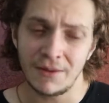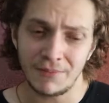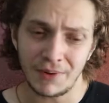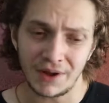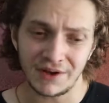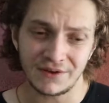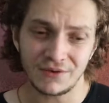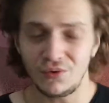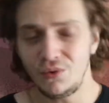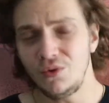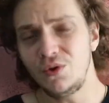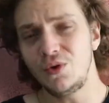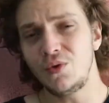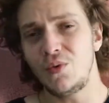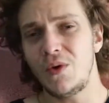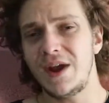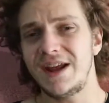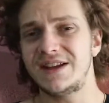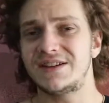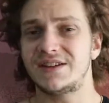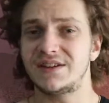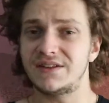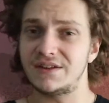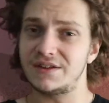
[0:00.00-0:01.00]
but all the
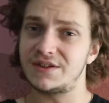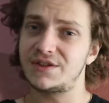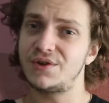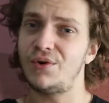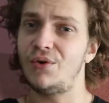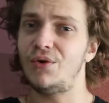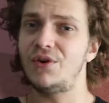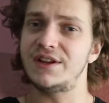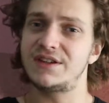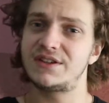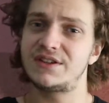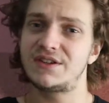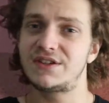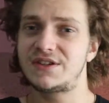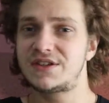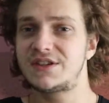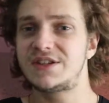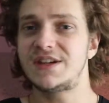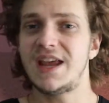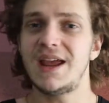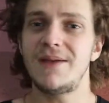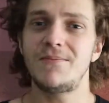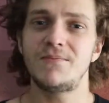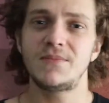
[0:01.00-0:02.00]
way to the tallest
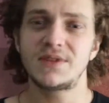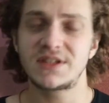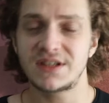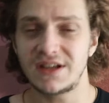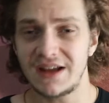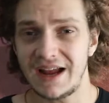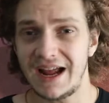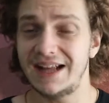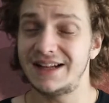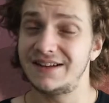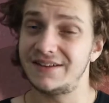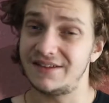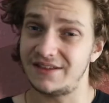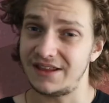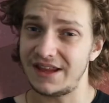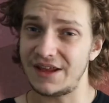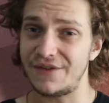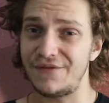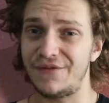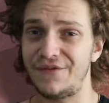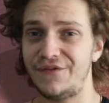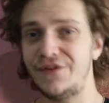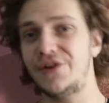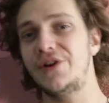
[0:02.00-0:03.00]
stems and
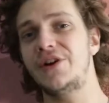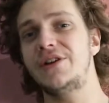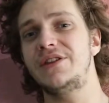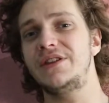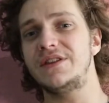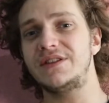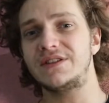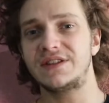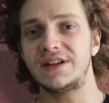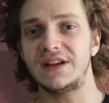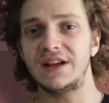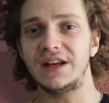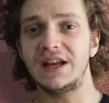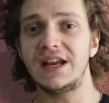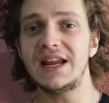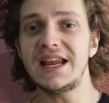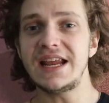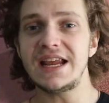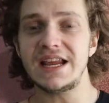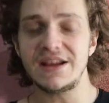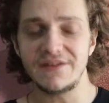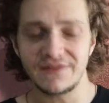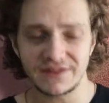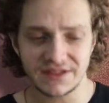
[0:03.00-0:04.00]
the furthest
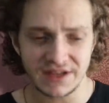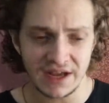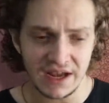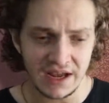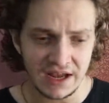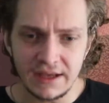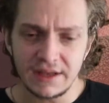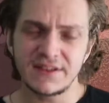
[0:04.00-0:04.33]
leaves.